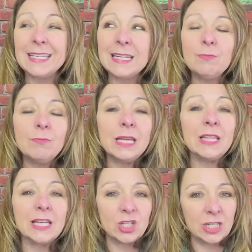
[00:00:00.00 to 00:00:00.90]
Didn't
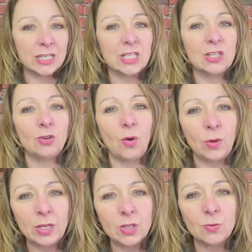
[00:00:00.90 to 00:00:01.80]
mean that she didn't still go
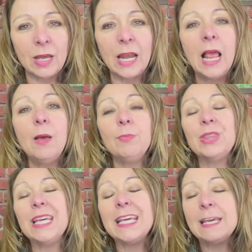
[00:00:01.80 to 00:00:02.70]
into it, but
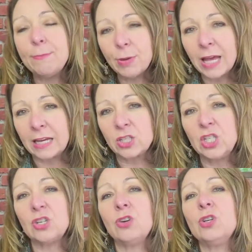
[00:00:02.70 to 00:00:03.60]
the impact, she
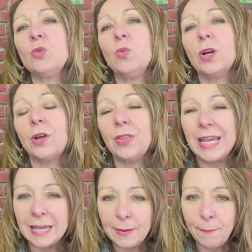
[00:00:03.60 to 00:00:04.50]
started to work on
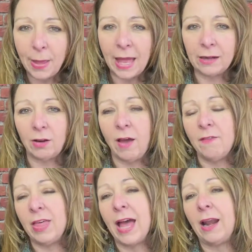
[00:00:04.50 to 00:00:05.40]
the impact of
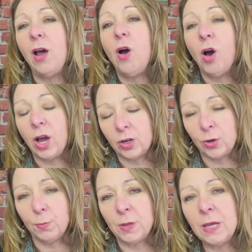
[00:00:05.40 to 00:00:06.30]
that on
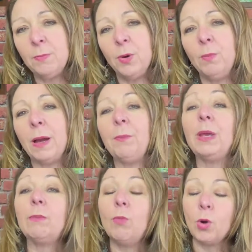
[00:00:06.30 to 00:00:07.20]
her people by
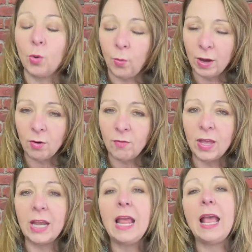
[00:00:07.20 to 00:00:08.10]
being more aware of
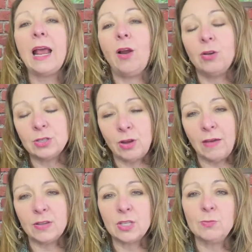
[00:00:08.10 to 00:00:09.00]
it and also
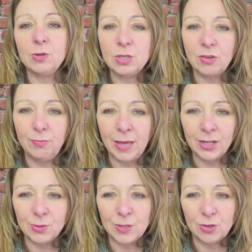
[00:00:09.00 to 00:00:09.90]
having some new
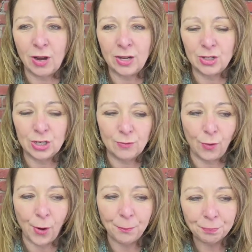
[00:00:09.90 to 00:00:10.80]
self-management strategies
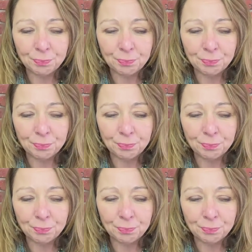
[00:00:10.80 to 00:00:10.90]
for it.